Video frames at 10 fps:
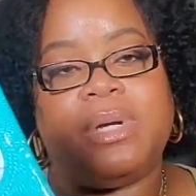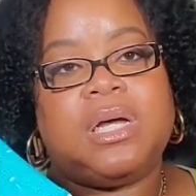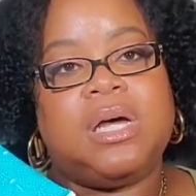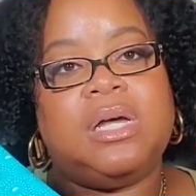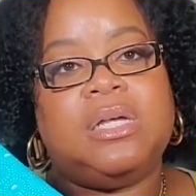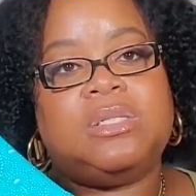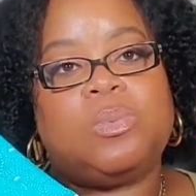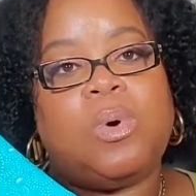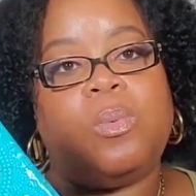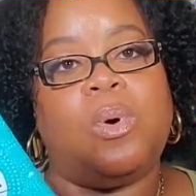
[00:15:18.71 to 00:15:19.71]
because
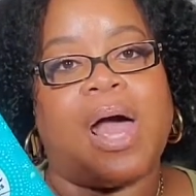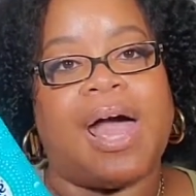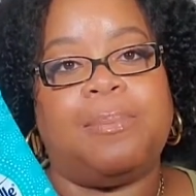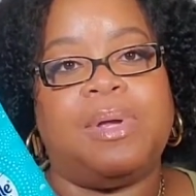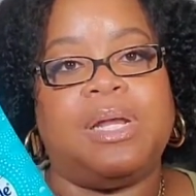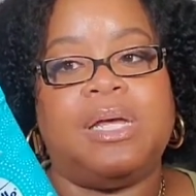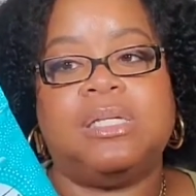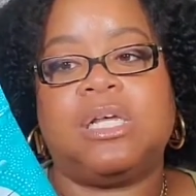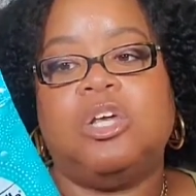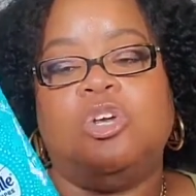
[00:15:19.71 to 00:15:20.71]
what will happen is